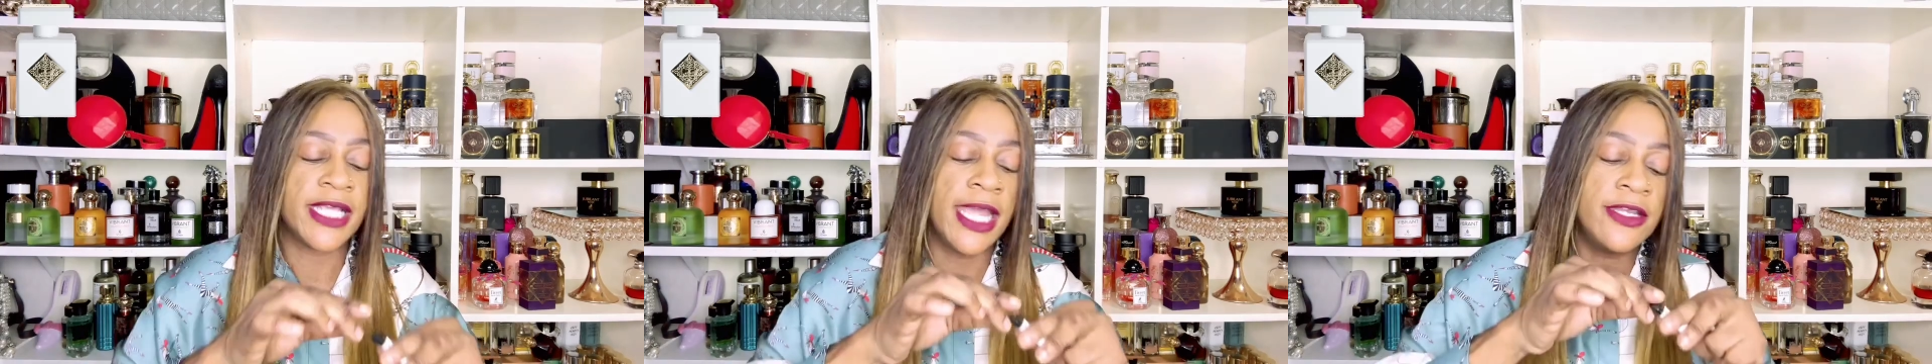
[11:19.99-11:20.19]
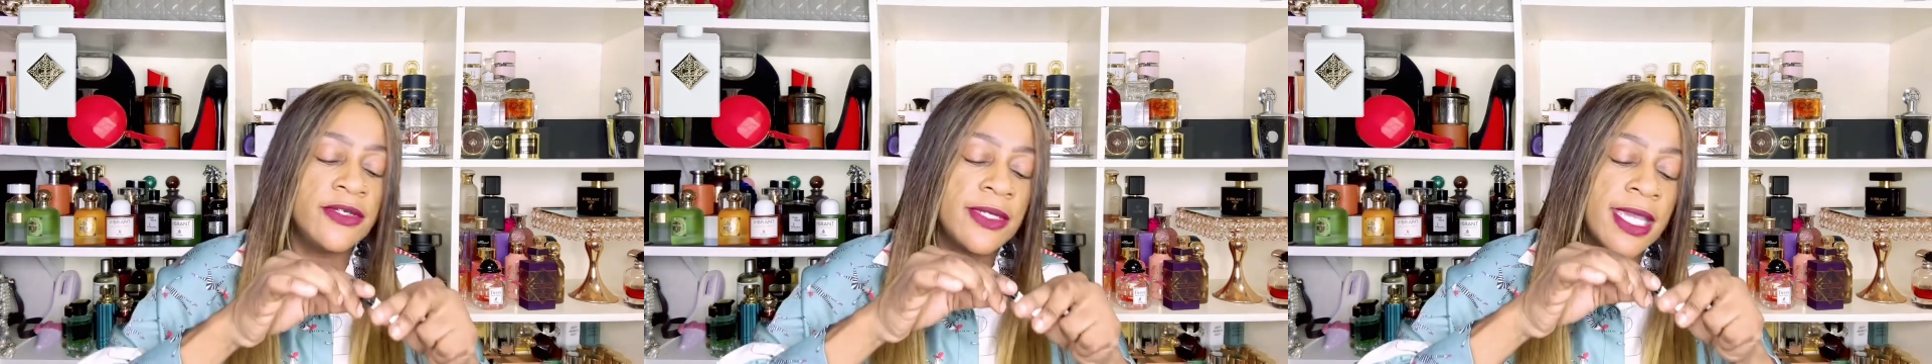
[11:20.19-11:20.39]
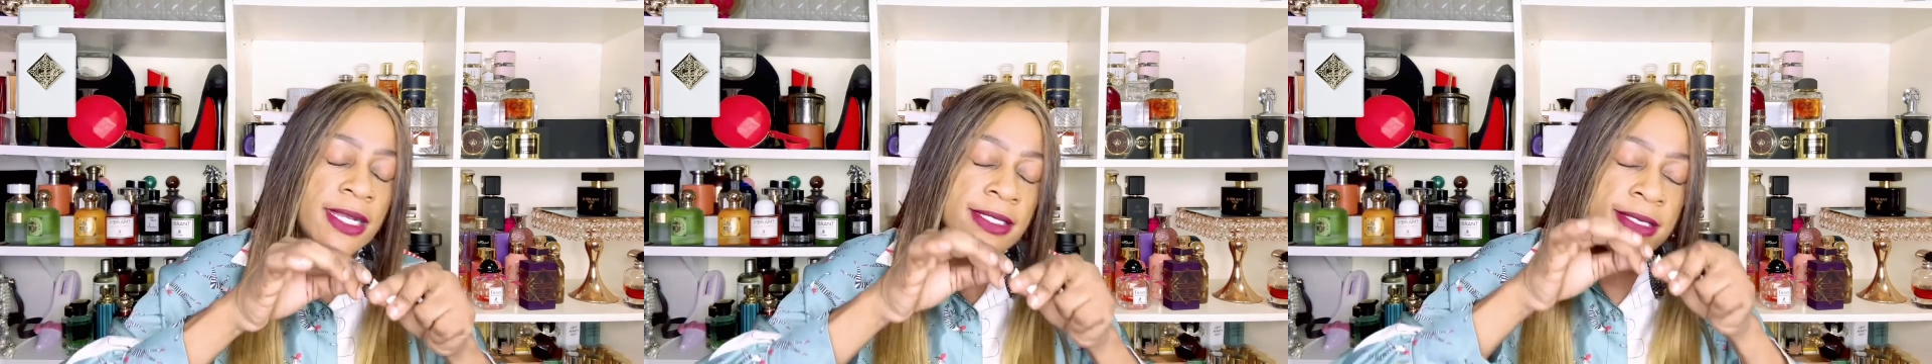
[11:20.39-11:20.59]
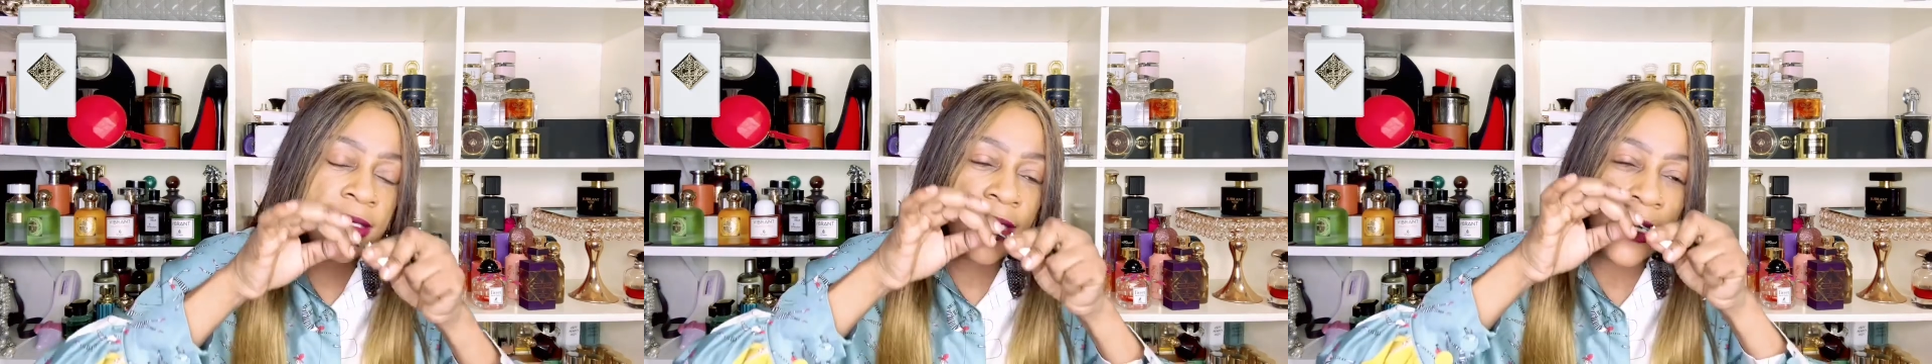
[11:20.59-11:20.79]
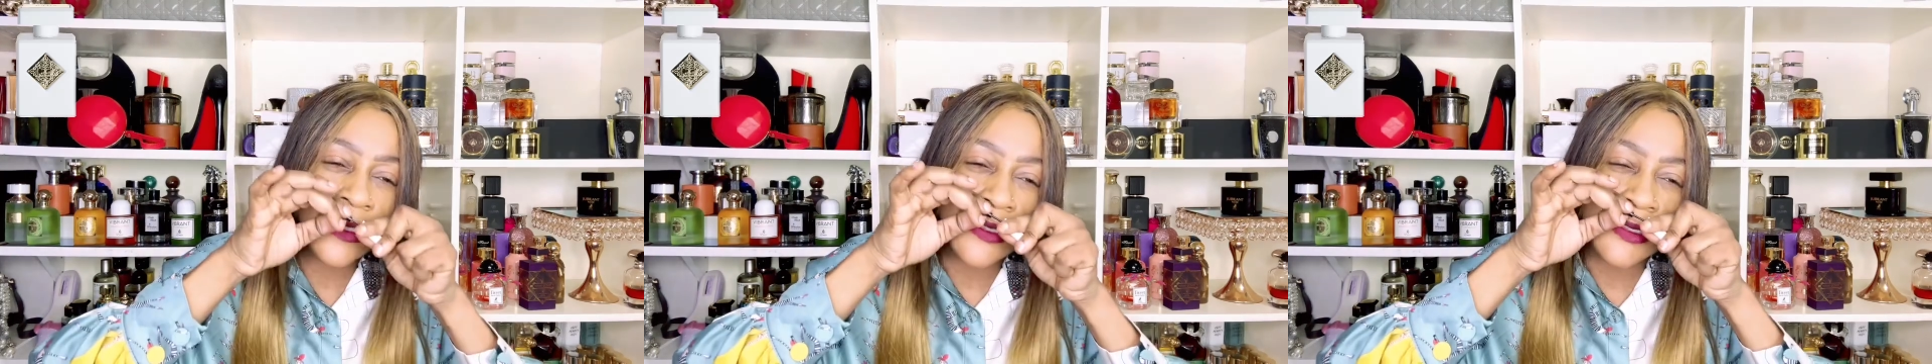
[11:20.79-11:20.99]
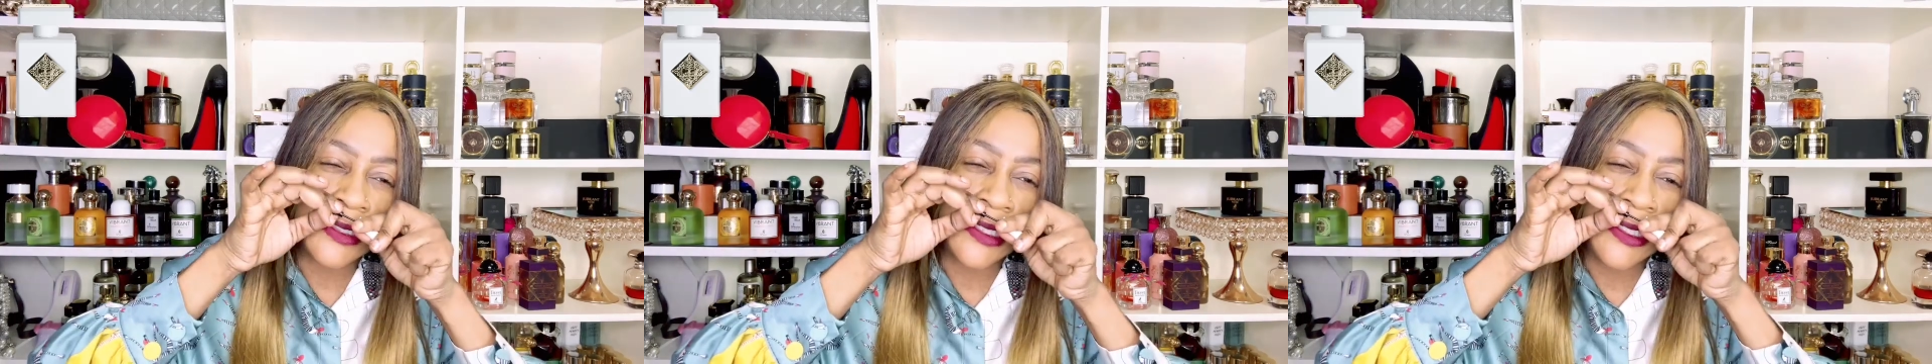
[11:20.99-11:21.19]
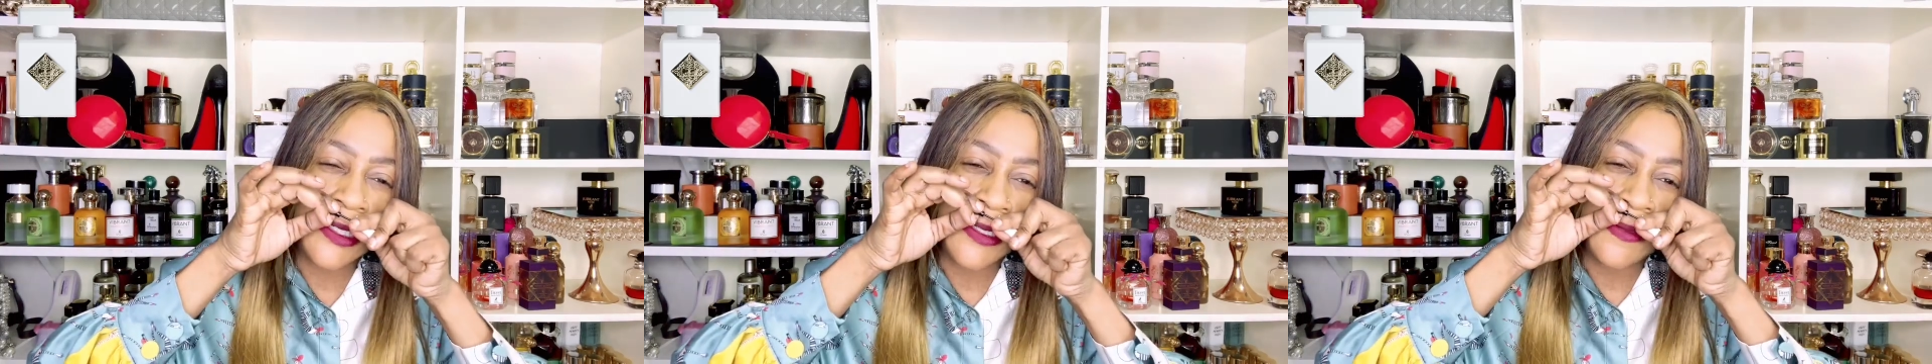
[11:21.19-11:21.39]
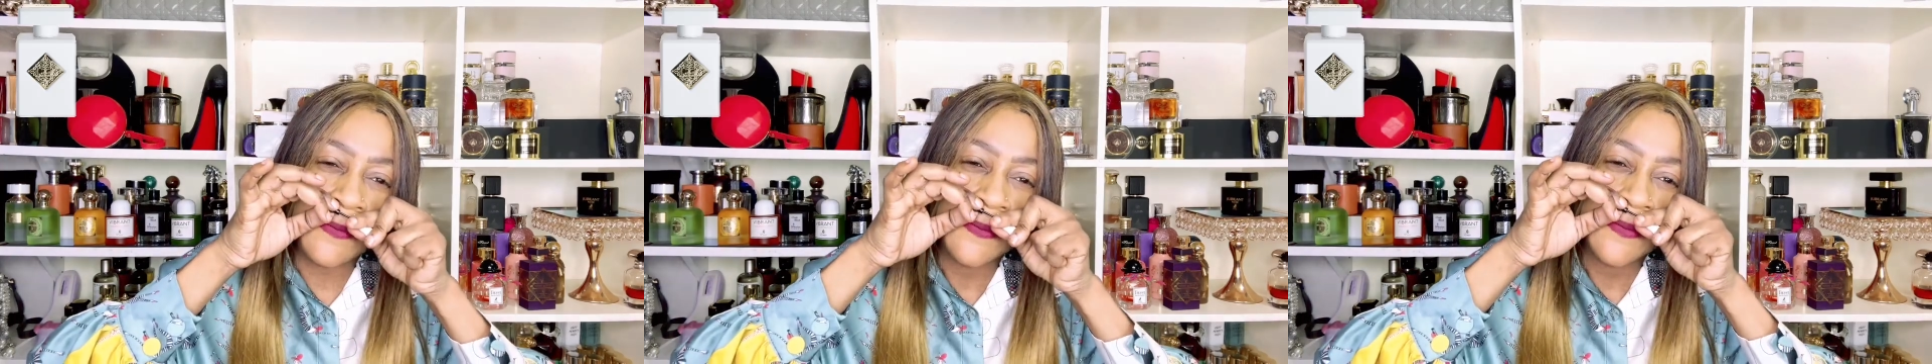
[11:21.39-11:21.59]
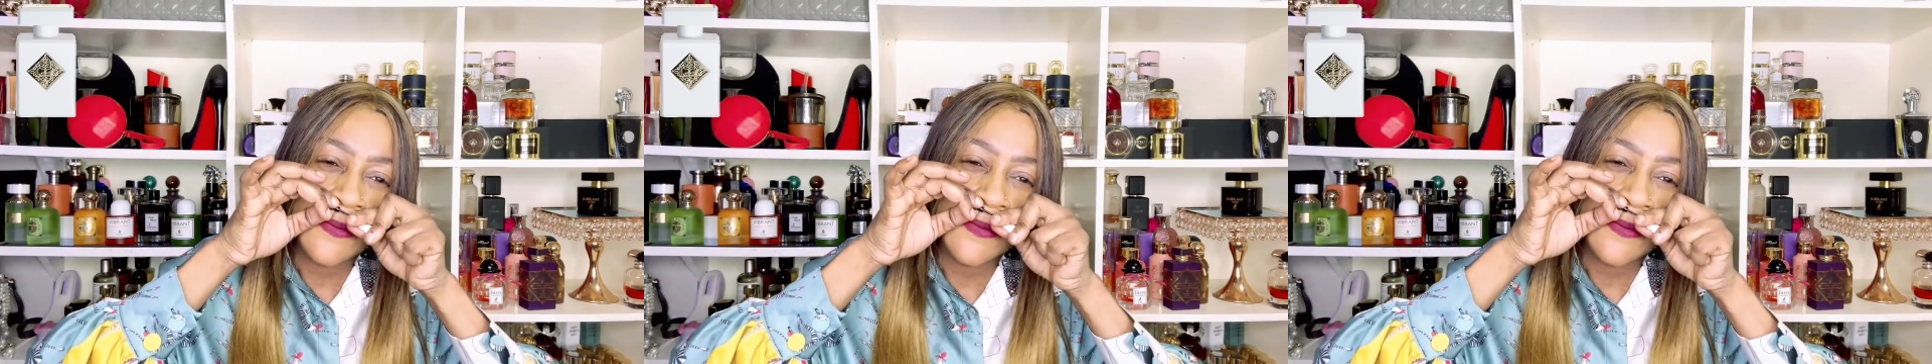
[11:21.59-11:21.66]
I do get a sexy,